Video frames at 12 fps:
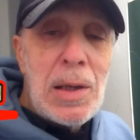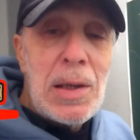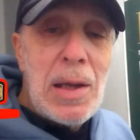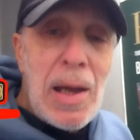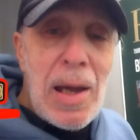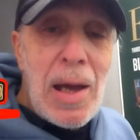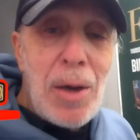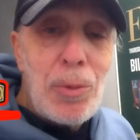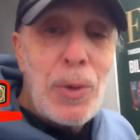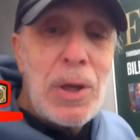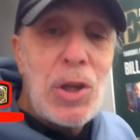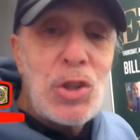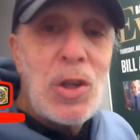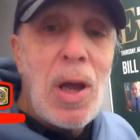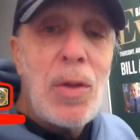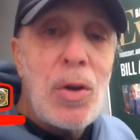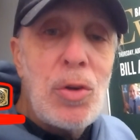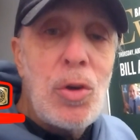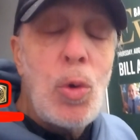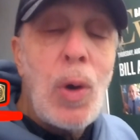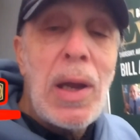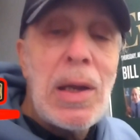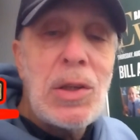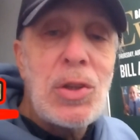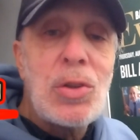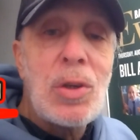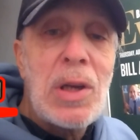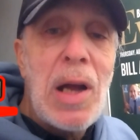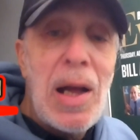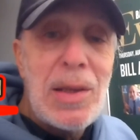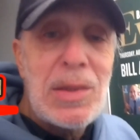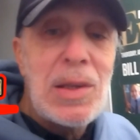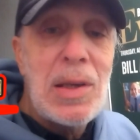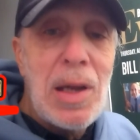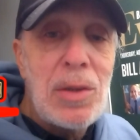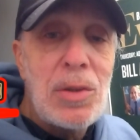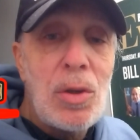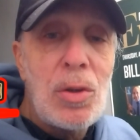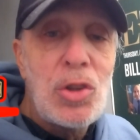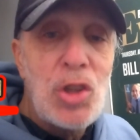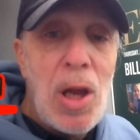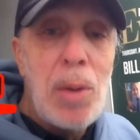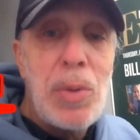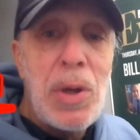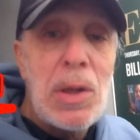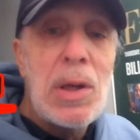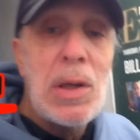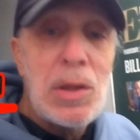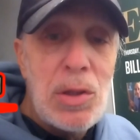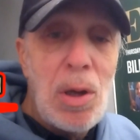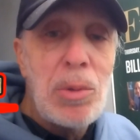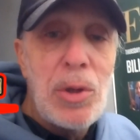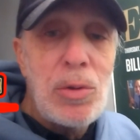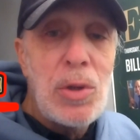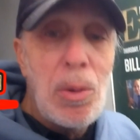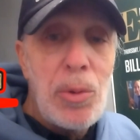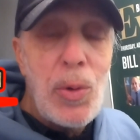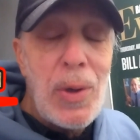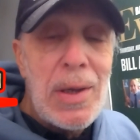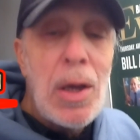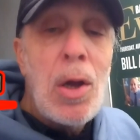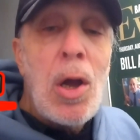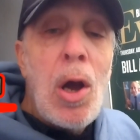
Yeah, Ricochet, the new Intercontinental Champion in WWE.